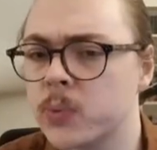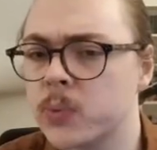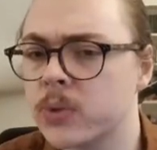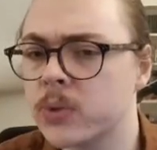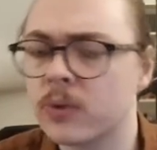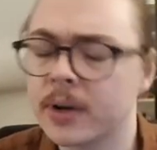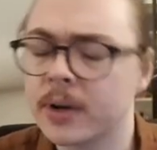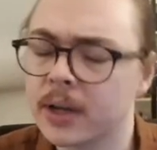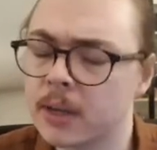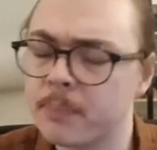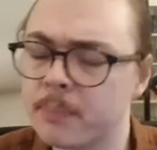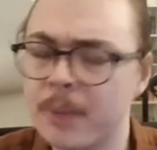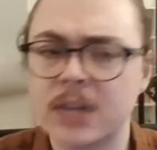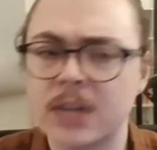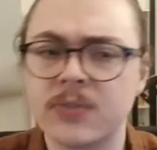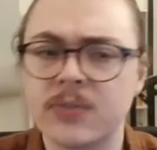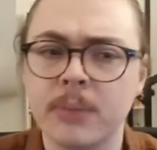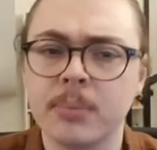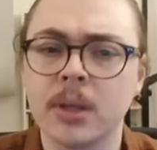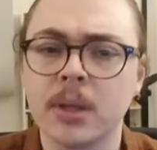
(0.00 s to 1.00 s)
with running a
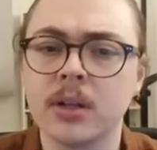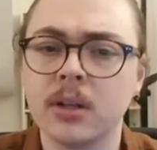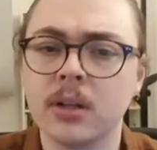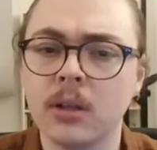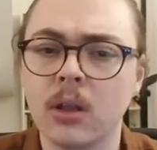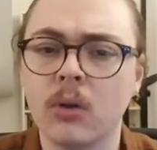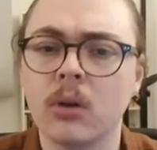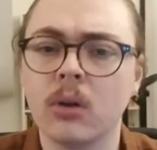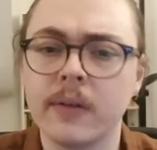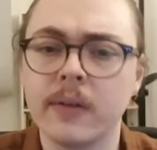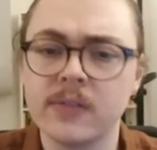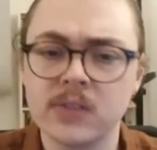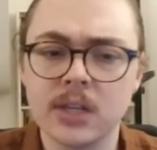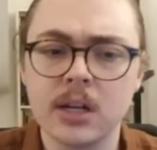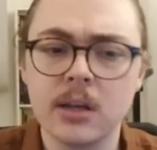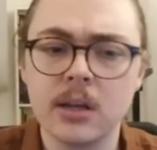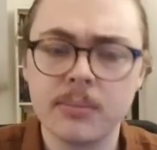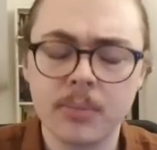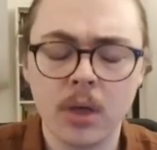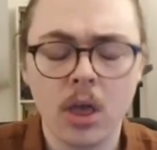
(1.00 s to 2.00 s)
Petrified Blood low life
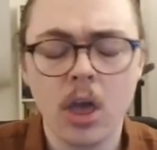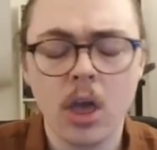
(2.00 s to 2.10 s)
setup.